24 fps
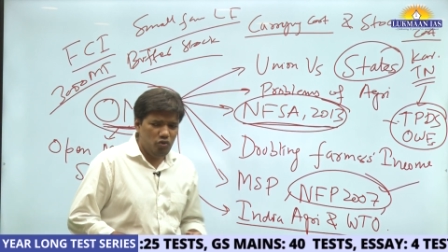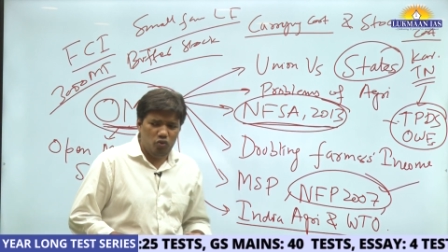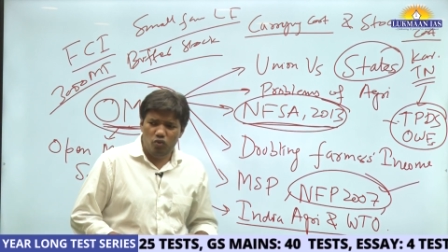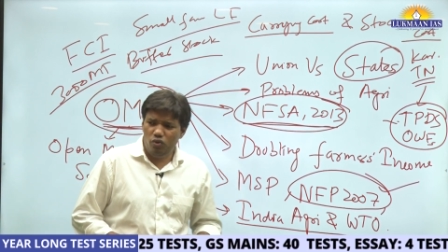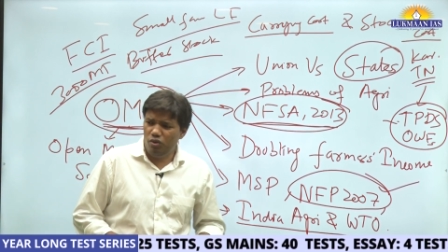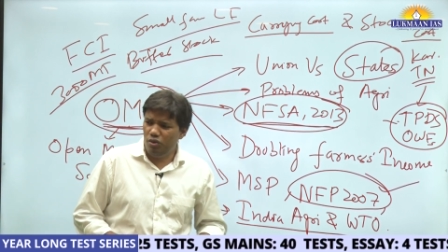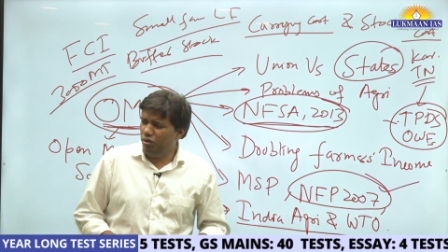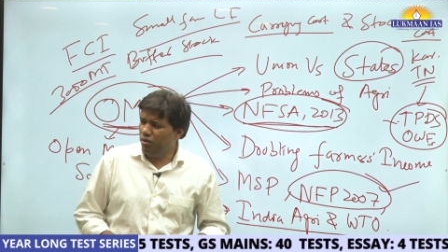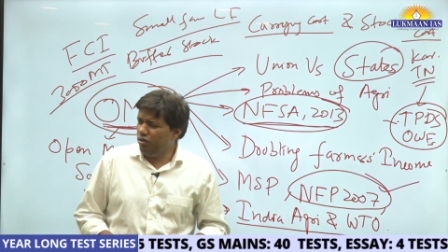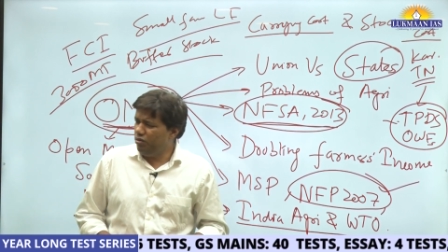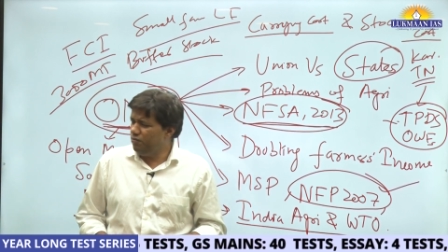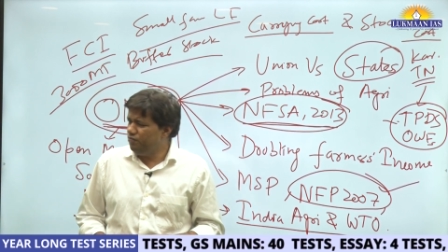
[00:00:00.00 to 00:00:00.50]

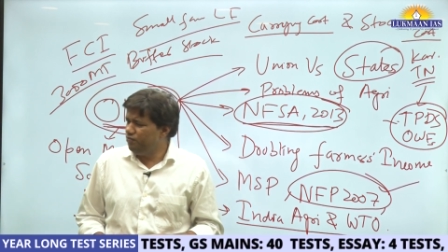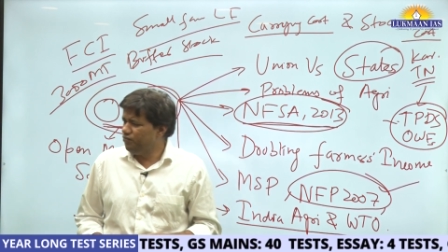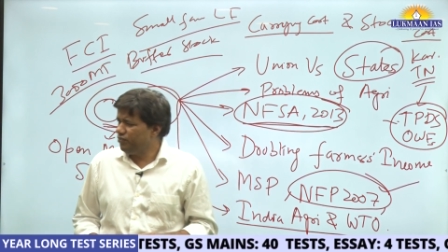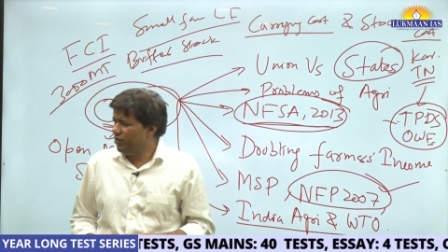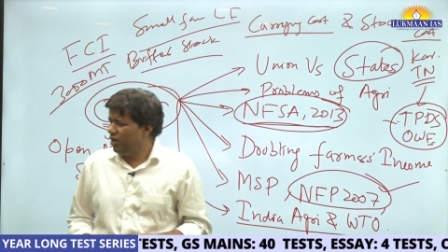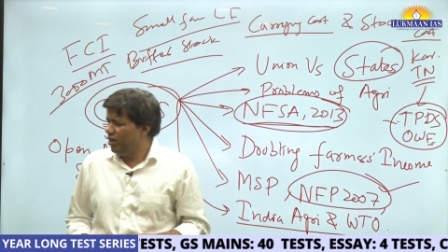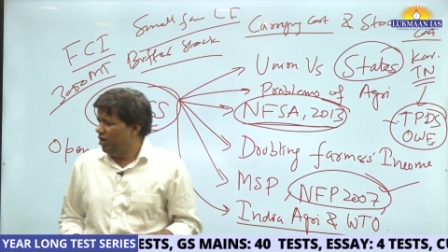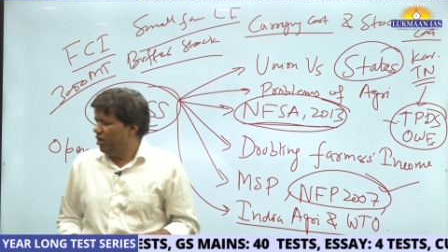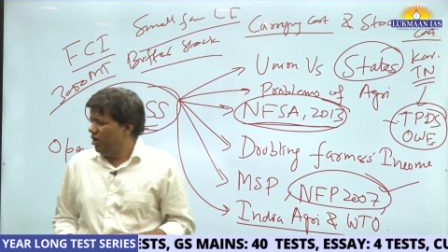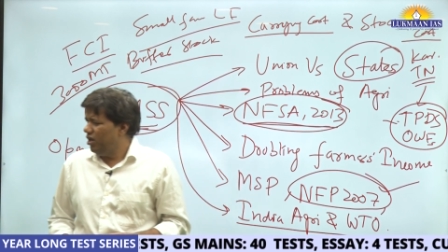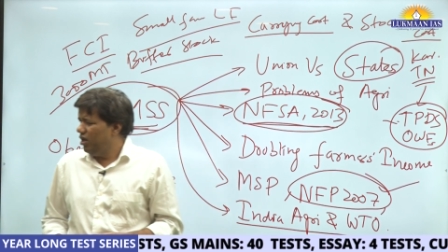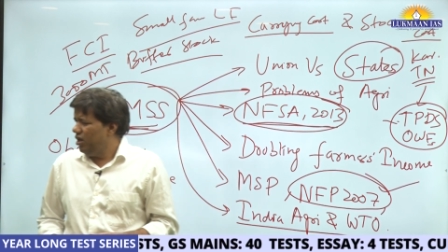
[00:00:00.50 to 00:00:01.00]
notes,
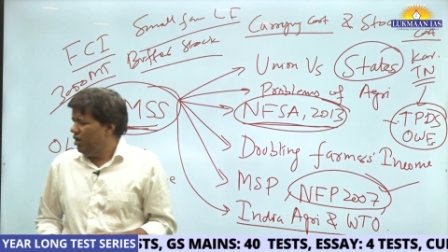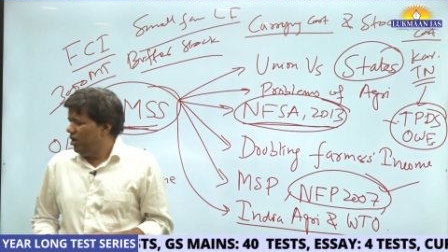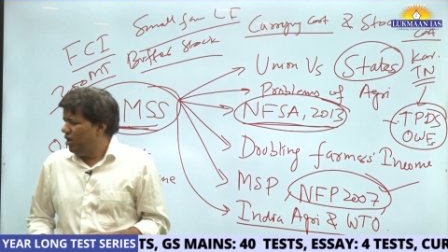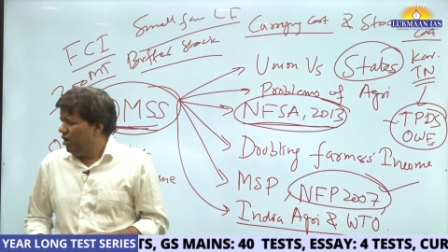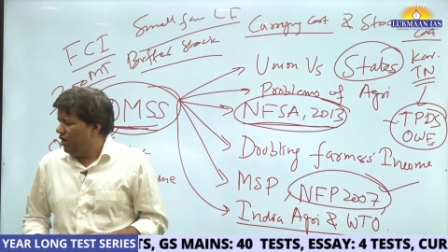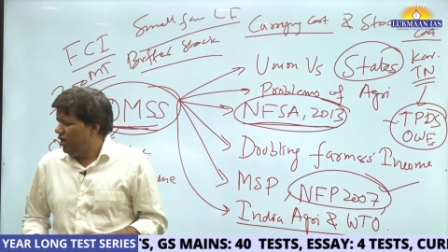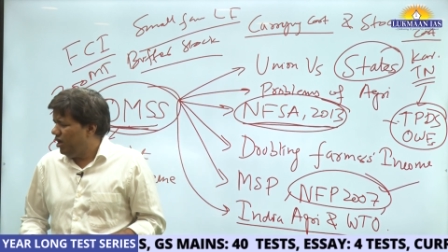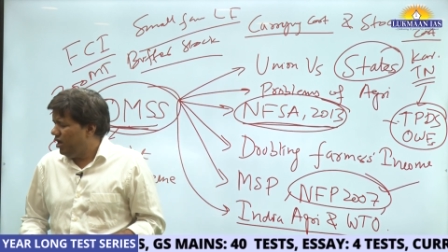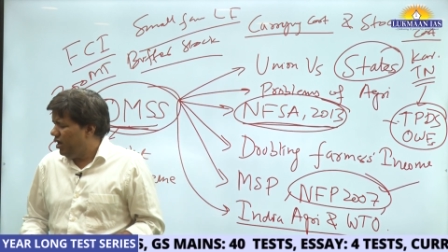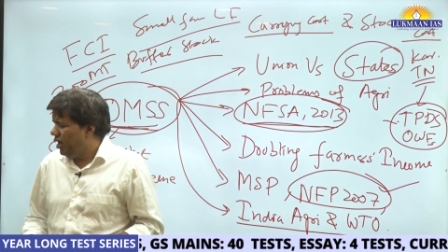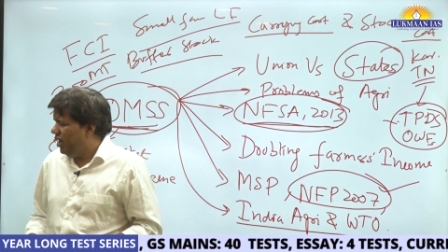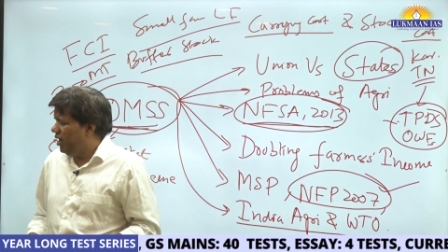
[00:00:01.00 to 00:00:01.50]

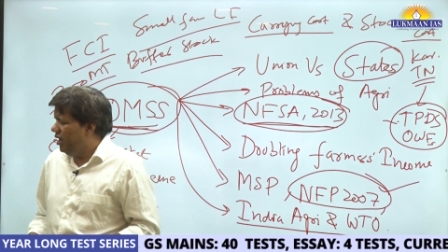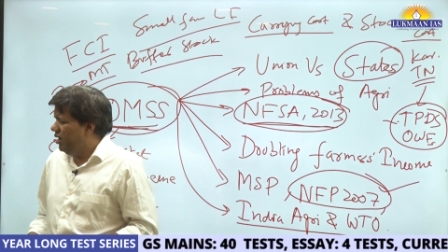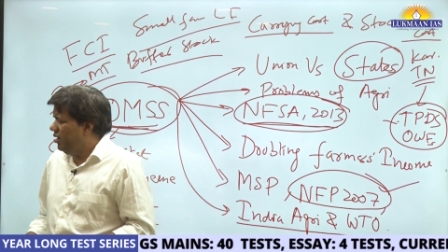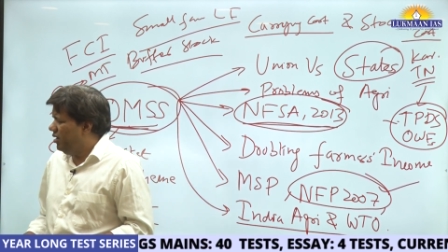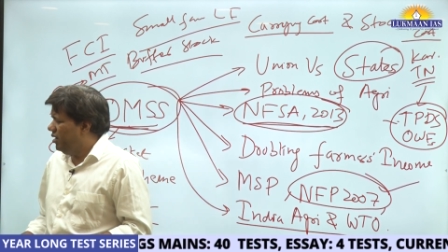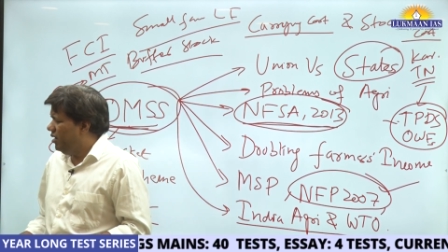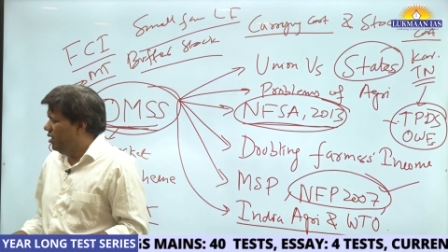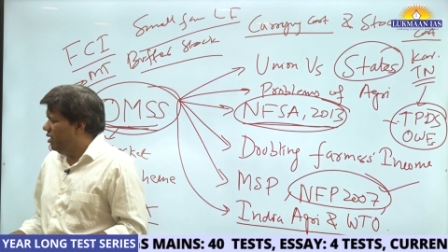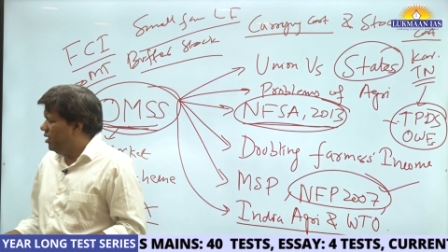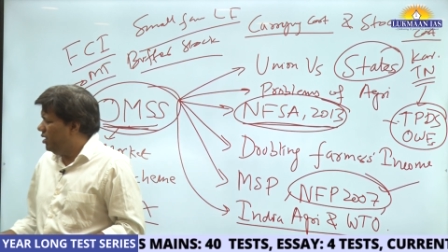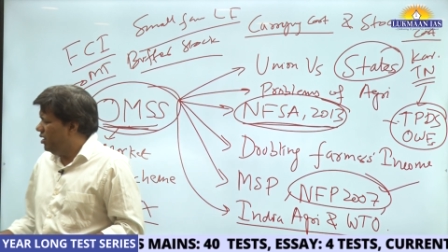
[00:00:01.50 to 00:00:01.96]
and